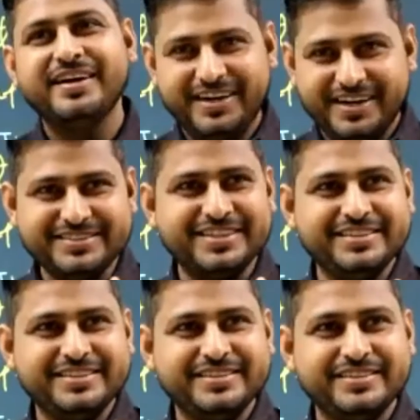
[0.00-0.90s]
Understand?
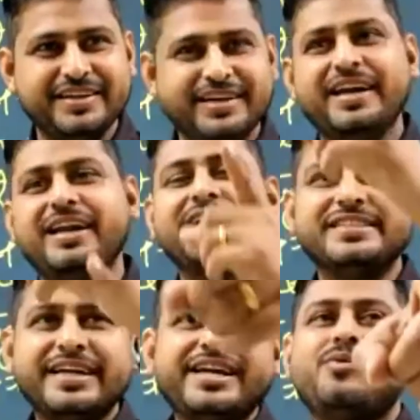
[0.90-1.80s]
Let's
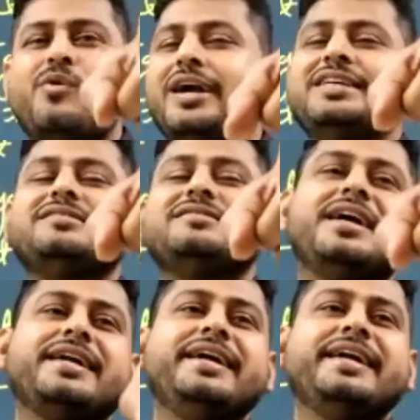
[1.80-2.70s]
write what is threat
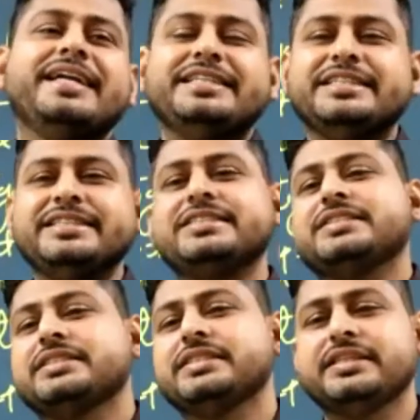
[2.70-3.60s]
intelligence.
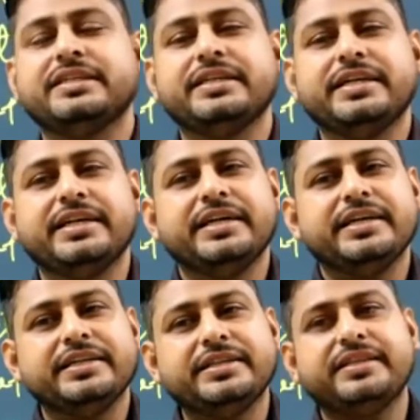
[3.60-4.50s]

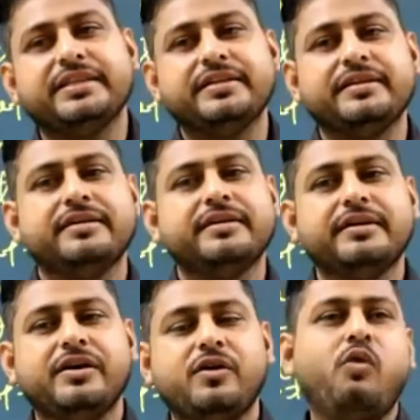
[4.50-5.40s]

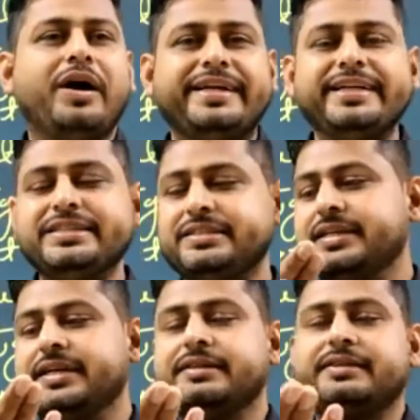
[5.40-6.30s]
/ global
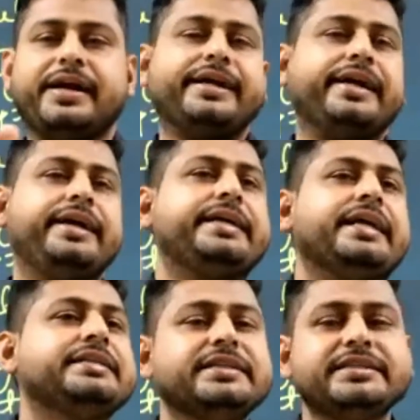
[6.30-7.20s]
threat
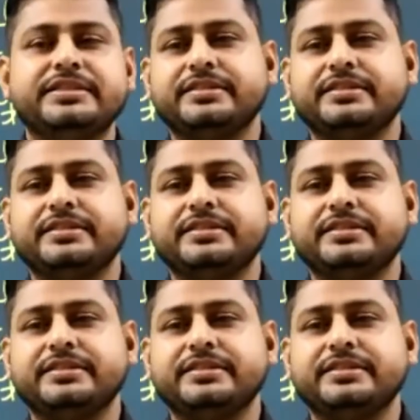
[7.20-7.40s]
intelligence /